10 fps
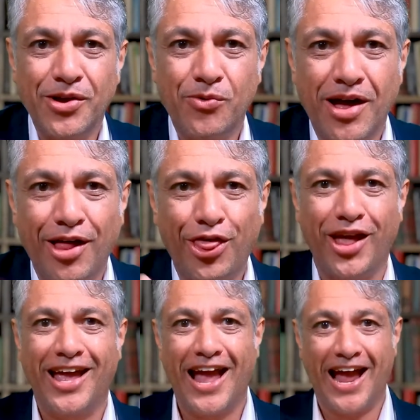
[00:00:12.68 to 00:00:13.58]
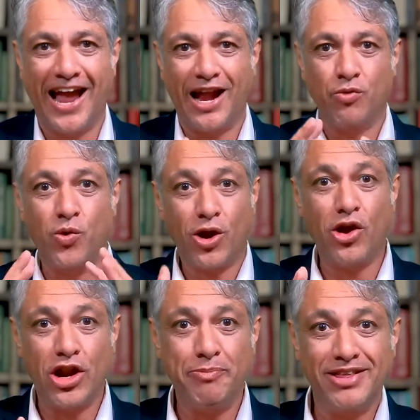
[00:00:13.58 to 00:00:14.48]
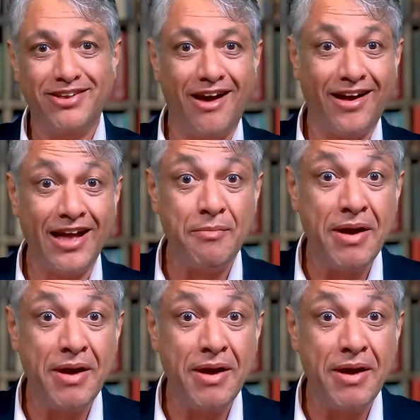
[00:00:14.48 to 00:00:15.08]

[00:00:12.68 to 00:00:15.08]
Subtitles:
Real Wealthy, and we're going to be talking